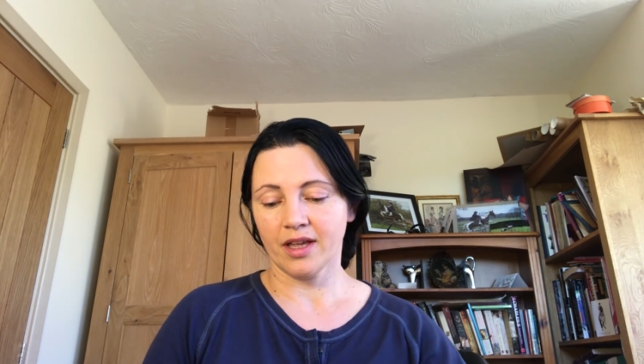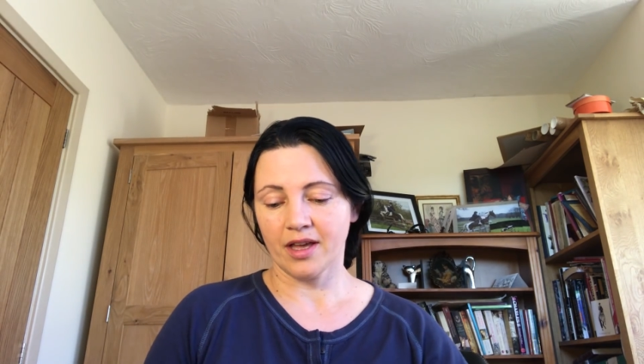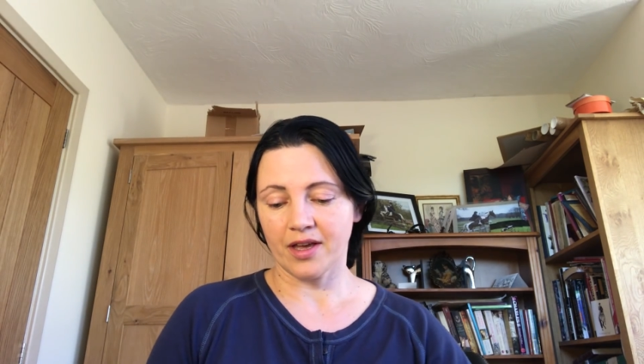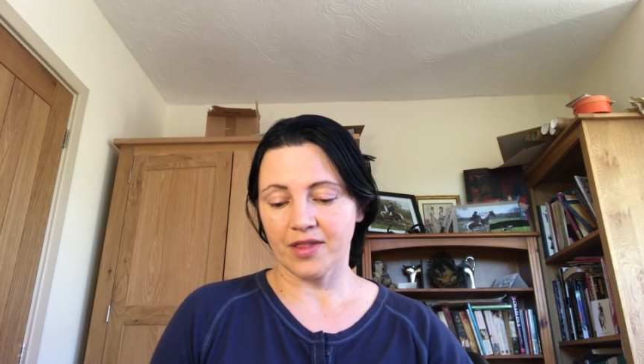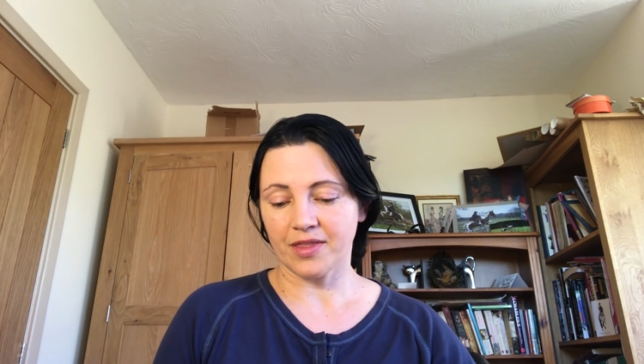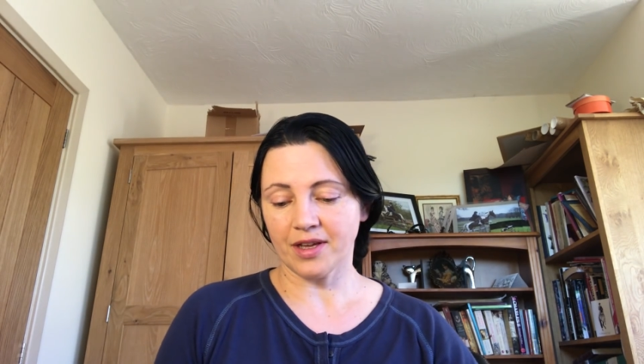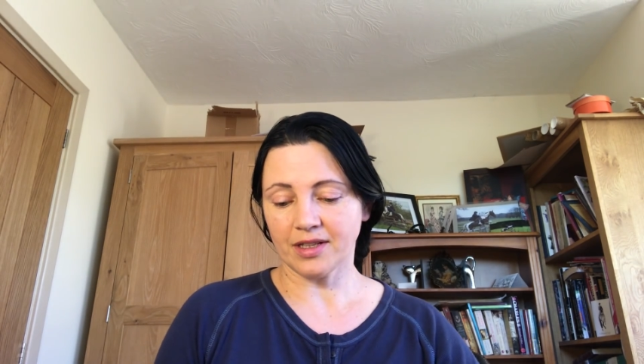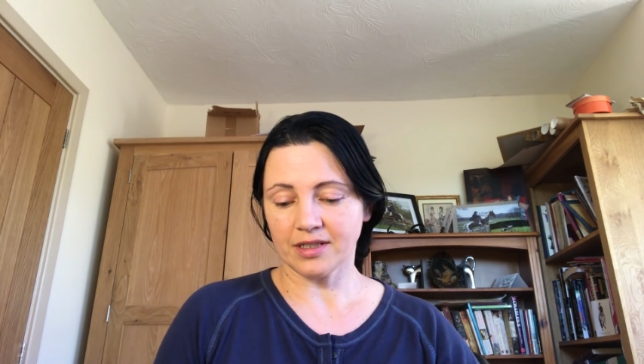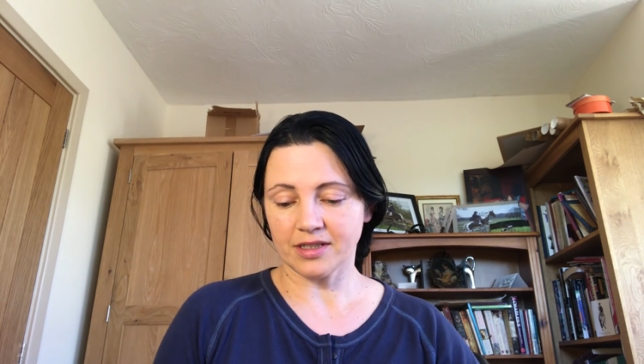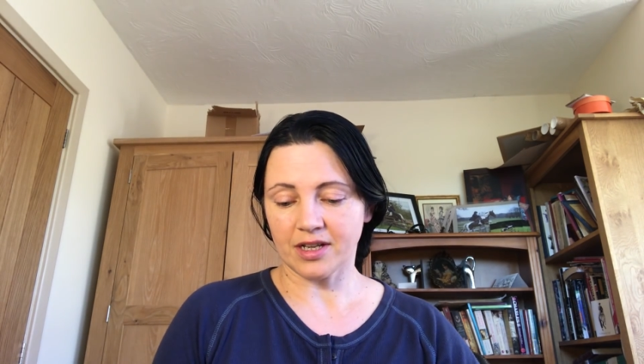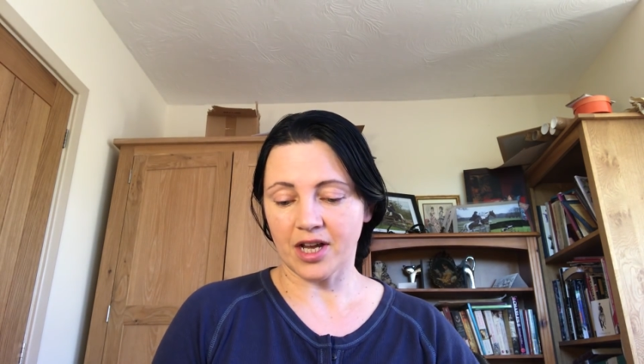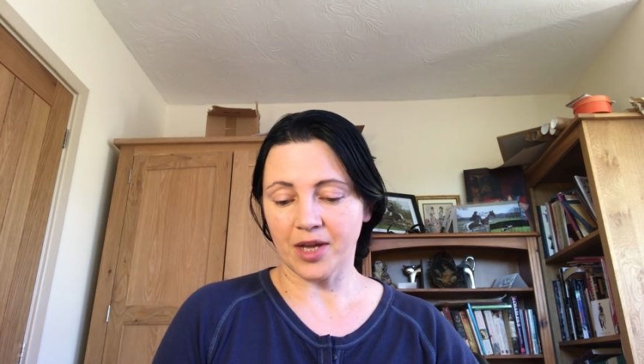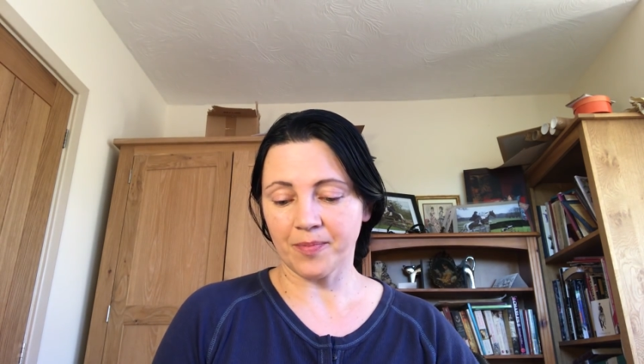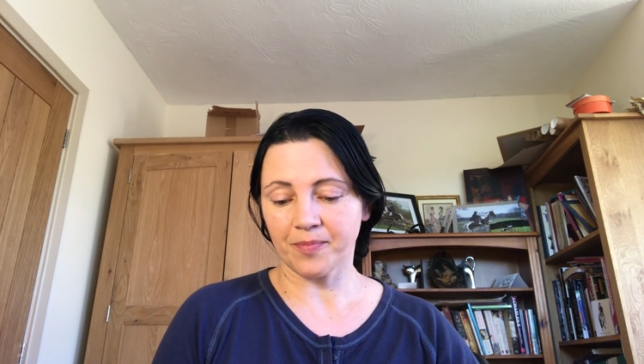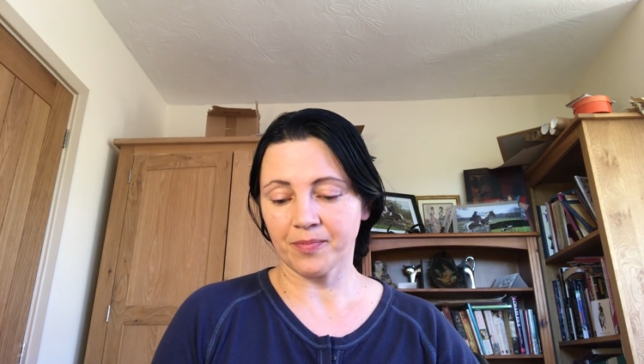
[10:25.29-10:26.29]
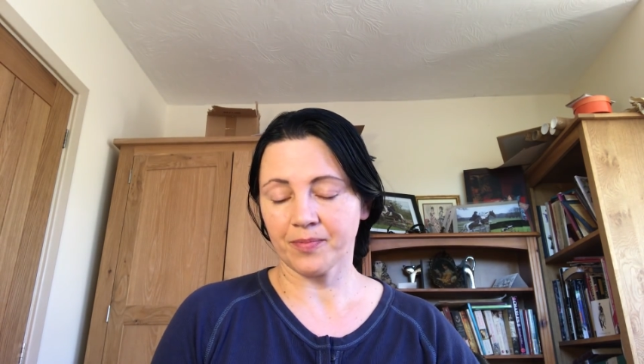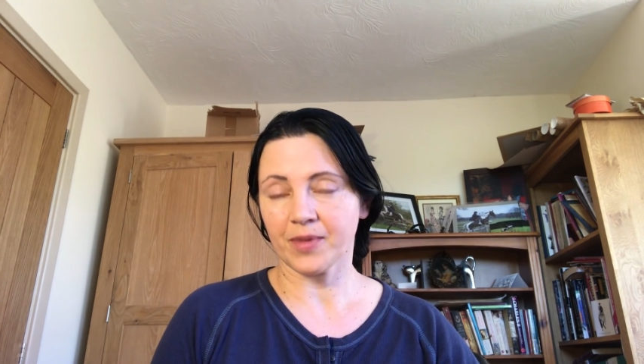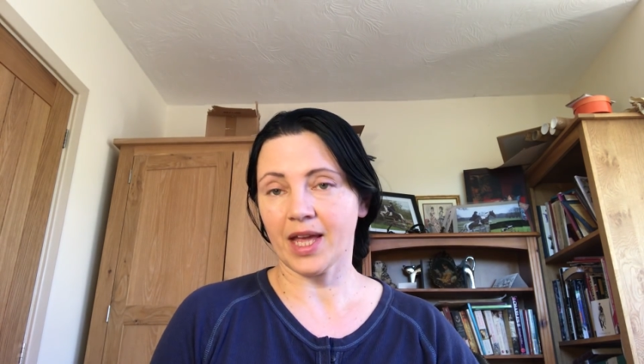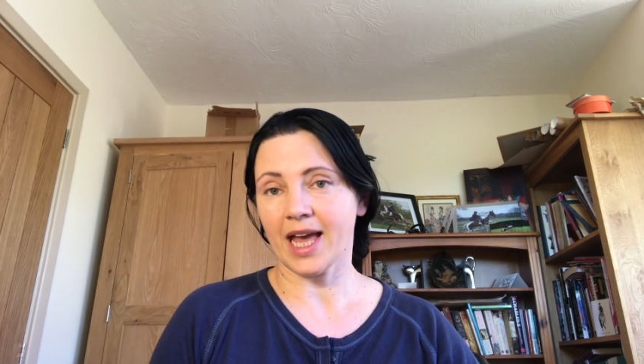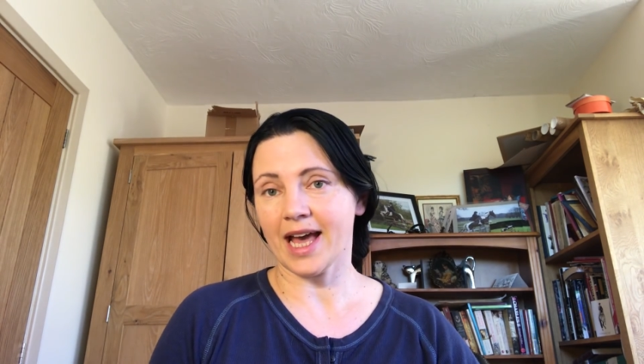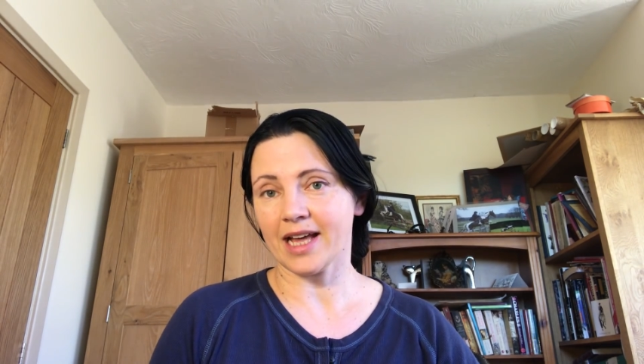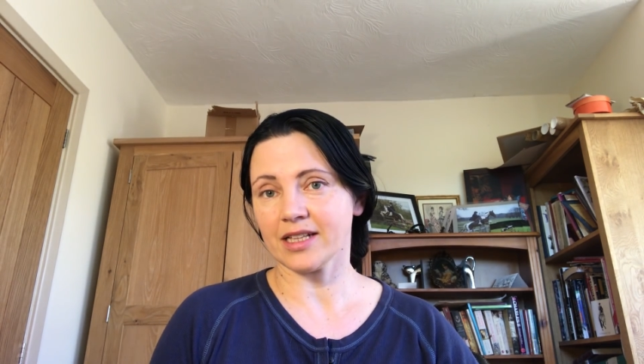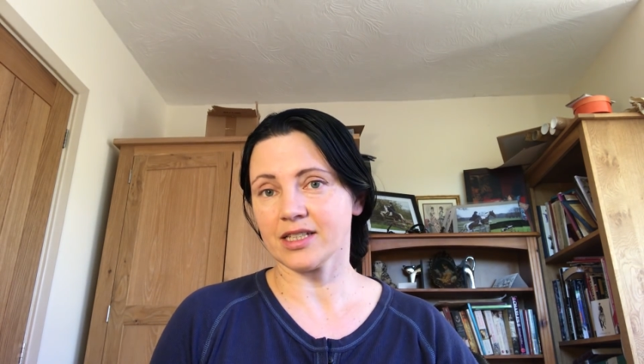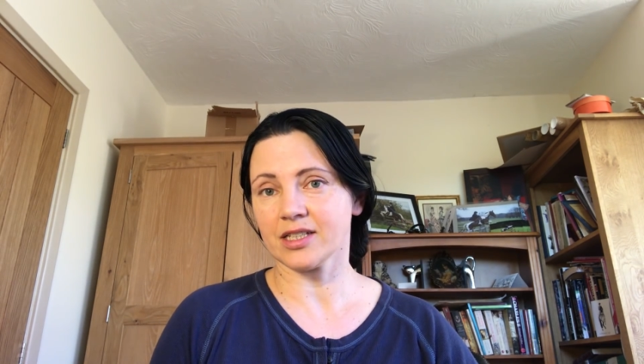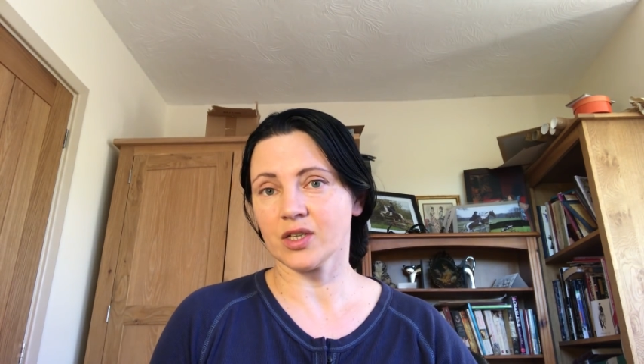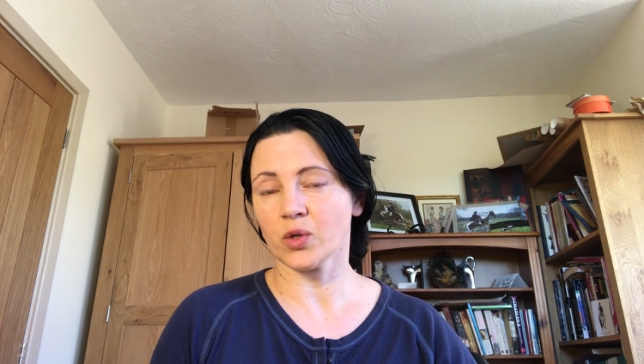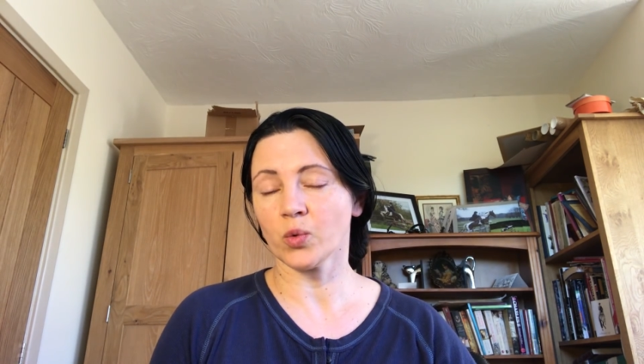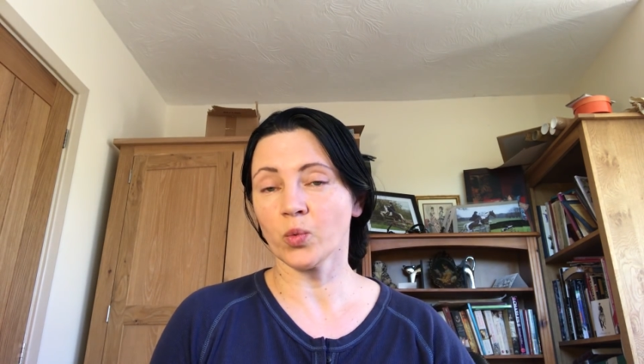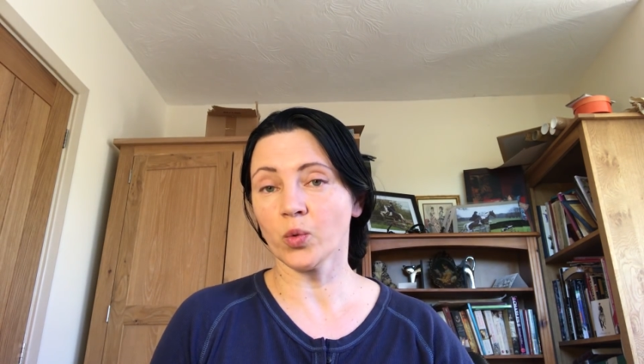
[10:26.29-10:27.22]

at that time the hats